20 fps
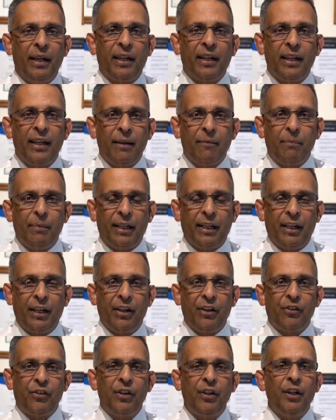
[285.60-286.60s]
you make an
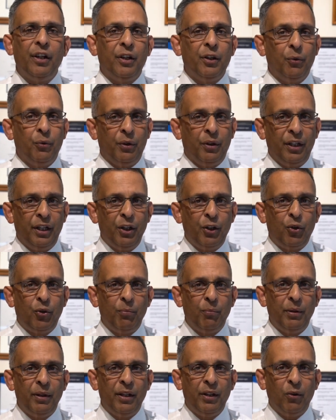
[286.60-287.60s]
application. You
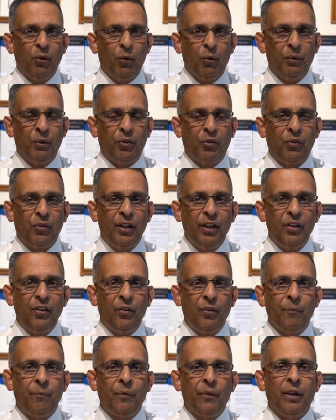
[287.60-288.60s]
need to be
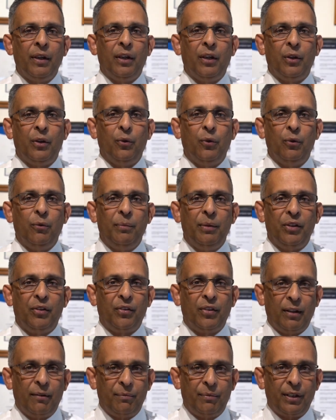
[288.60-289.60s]
overseas.
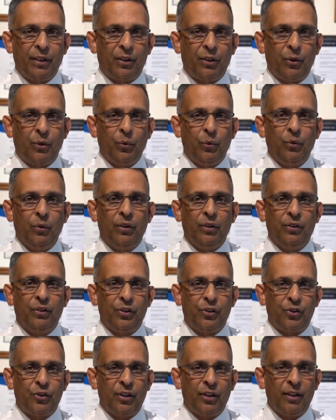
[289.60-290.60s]
You will be subject
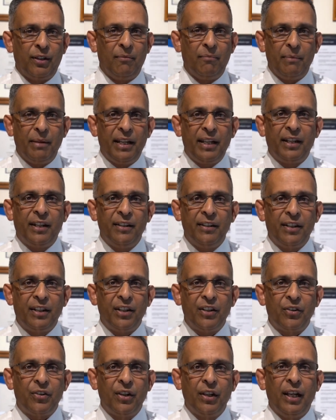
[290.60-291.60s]
to the general
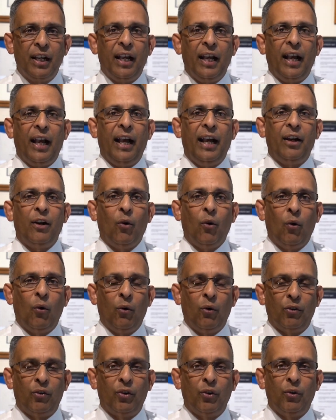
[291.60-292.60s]
medical test
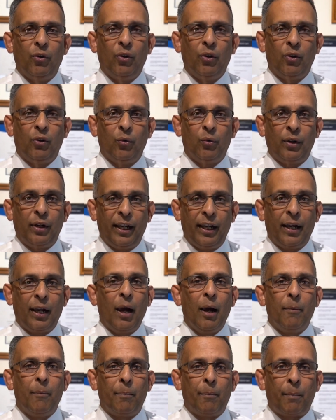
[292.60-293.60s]
and also
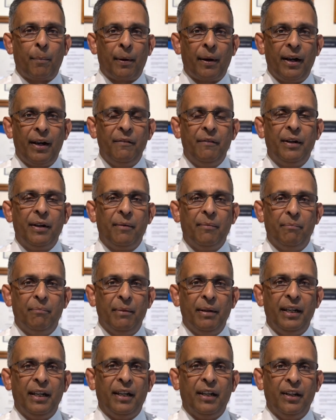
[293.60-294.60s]
to take
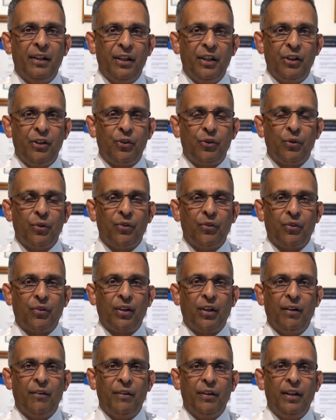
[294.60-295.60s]
private medical
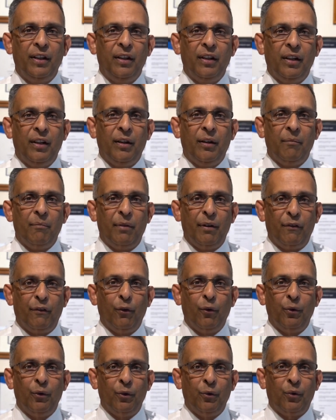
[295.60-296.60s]
insurance cover
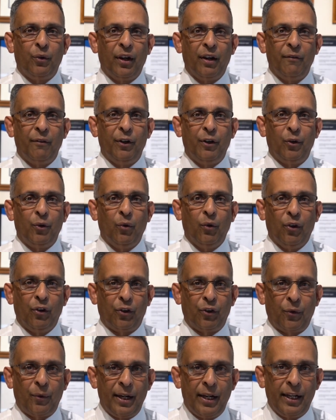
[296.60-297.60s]
before you
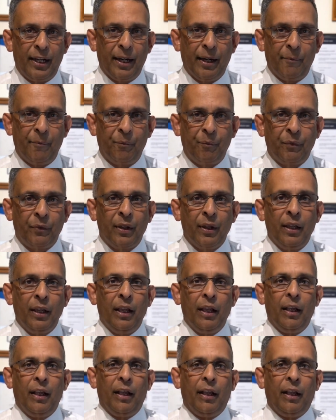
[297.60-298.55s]
travel to Australia.